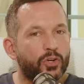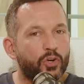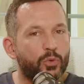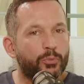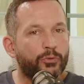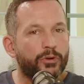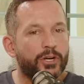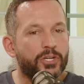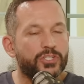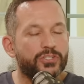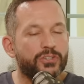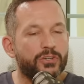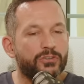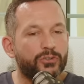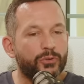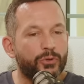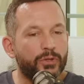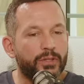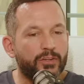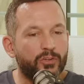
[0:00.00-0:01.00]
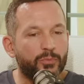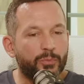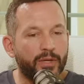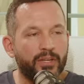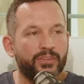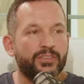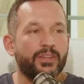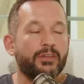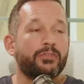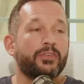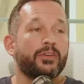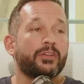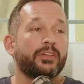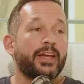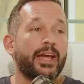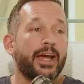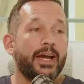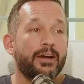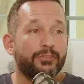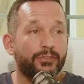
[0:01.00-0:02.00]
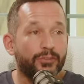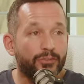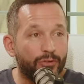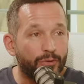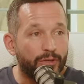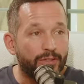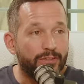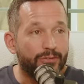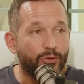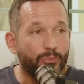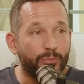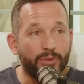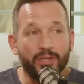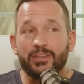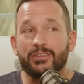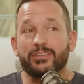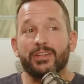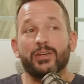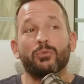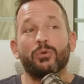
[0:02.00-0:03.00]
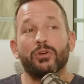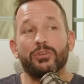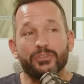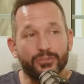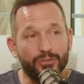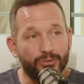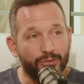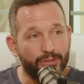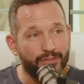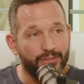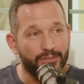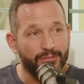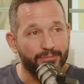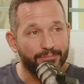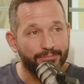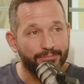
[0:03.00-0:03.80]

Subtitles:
corporations are doing this because they feel they have to do it or because they want to do it?